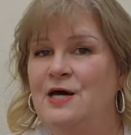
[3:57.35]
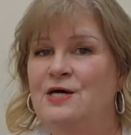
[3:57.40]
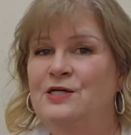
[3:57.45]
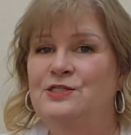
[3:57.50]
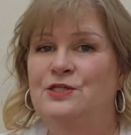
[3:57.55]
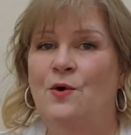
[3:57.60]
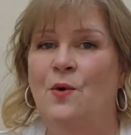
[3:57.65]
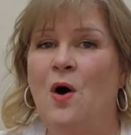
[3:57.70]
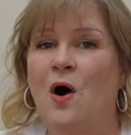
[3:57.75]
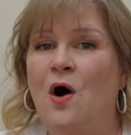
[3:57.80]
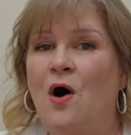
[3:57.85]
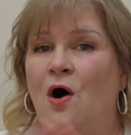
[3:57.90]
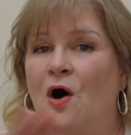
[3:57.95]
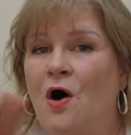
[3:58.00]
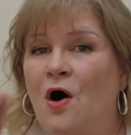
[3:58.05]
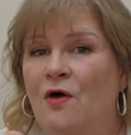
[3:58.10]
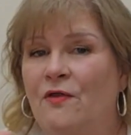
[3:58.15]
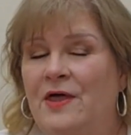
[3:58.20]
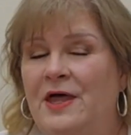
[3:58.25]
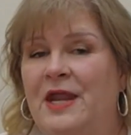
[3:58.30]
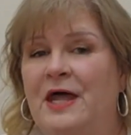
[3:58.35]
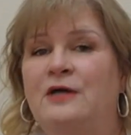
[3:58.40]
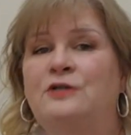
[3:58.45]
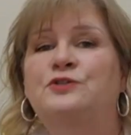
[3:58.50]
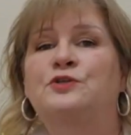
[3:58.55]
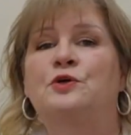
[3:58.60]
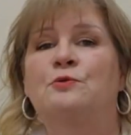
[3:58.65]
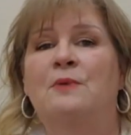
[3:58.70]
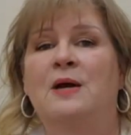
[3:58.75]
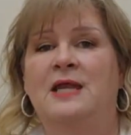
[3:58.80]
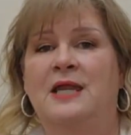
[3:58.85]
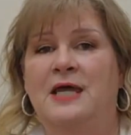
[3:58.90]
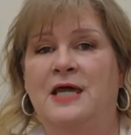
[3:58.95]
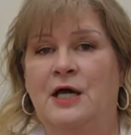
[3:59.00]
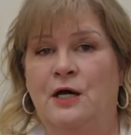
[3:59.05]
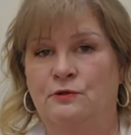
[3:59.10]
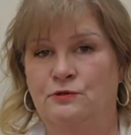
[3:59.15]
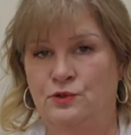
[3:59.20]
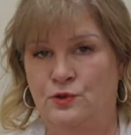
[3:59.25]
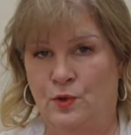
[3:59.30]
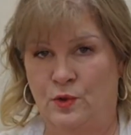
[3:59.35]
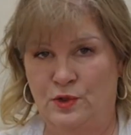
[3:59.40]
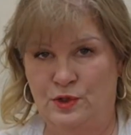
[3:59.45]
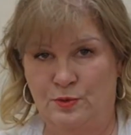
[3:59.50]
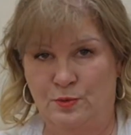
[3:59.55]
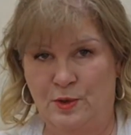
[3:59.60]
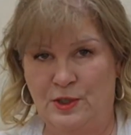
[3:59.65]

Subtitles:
so all that extra money goes towards